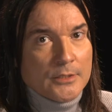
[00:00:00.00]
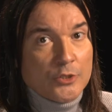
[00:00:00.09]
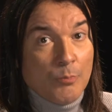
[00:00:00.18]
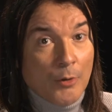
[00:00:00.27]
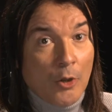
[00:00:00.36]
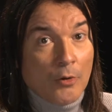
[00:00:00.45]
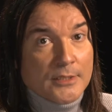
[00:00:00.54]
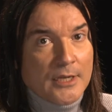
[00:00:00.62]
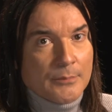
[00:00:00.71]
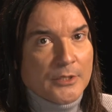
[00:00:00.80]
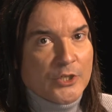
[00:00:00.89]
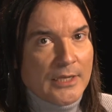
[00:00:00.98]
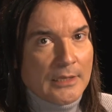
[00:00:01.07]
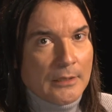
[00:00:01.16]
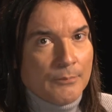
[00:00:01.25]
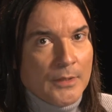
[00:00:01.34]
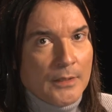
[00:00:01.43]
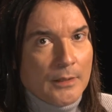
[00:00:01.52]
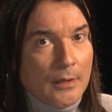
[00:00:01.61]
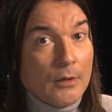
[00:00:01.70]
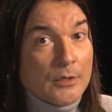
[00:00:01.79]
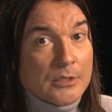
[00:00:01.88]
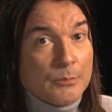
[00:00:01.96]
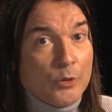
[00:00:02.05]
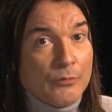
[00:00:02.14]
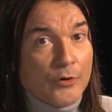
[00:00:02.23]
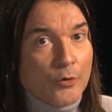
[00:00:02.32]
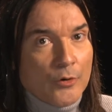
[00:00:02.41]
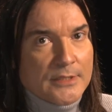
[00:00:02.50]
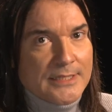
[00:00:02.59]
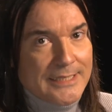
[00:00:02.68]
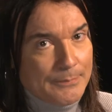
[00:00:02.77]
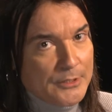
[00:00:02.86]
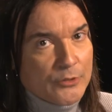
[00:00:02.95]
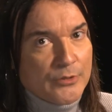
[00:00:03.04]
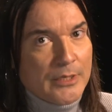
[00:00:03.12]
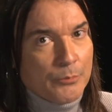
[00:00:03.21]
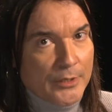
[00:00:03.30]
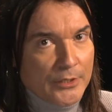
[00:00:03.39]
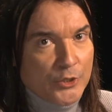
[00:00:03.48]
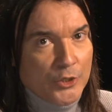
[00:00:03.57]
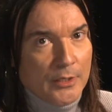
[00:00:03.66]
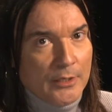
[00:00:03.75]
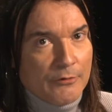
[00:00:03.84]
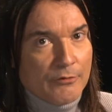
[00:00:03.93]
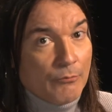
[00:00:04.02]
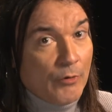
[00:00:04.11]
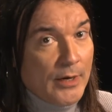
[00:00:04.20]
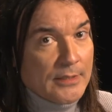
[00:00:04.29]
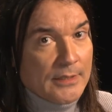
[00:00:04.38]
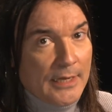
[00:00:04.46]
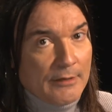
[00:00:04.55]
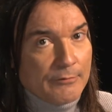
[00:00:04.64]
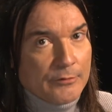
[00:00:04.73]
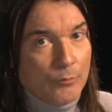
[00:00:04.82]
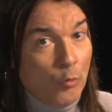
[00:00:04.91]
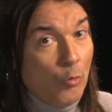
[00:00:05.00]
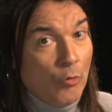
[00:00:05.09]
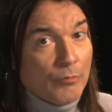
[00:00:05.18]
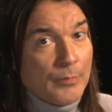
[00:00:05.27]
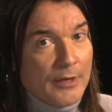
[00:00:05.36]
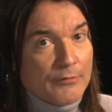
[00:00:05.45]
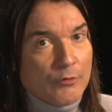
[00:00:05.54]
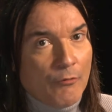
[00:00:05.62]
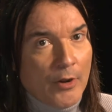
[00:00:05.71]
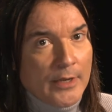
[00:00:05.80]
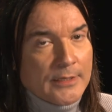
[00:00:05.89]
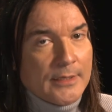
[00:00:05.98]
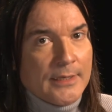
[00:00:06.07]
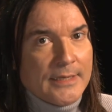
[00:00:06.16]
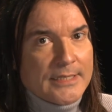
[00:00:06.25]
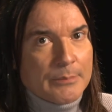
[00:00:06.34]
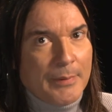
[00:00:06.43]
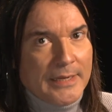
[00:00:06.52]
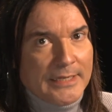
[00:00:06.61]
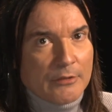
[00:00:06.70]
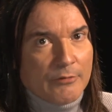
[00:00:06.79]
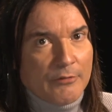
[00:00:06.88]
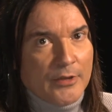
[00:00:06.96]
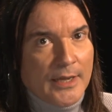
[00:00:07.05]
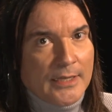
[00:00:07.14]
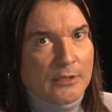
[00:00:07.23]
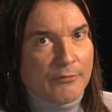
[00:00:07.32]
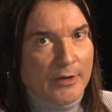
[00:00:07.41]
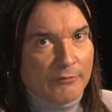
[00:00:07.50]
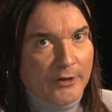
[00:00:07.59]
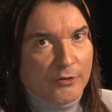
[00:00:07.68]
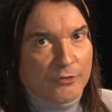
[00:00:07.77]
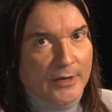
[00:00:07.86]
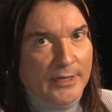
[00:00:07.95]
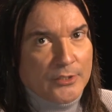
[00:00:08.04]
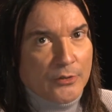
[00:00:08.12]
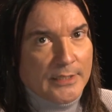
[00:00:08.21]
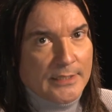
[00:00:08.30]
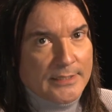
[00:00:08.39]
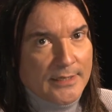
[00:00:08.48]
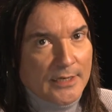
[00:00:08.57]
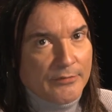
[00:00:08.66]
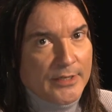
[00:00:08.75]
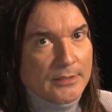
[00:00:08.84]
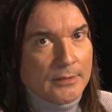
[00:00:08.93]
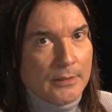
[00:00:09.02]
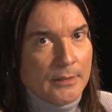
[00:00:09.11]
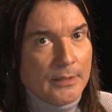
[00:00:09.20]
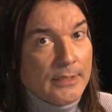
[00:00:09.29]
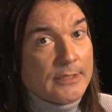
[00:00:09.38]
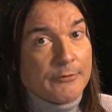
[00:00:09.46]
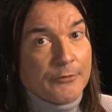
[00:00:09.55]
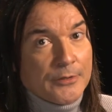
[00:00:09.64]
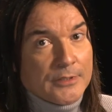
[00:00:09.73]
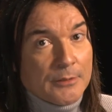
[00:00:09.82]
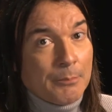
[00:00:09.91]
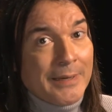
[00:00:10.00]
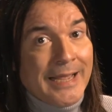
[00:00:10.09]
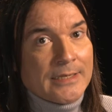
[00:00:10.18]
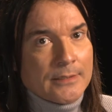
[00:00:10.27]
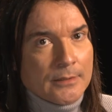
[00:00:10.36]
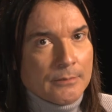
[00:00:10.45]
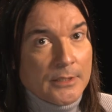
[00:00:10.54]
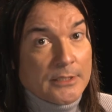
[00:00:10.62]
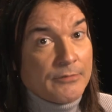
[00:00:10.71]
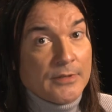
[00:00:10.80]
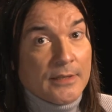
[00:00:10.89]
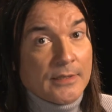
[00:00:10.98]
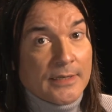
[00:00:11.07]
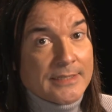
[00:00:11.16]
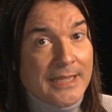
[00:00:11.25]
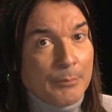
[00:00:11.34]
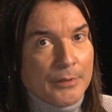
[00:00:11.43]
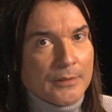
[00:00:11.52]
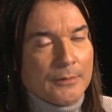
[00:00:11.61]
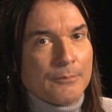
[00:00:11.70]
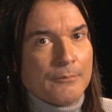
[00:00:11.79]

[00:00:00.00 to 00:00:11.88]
2 blocks up the channel, cars move across the 7th Street bridge, from right to left or from left to right, spanning the river and the railroad tracks on either side of it, indifferent and bland, as if nothing has happened.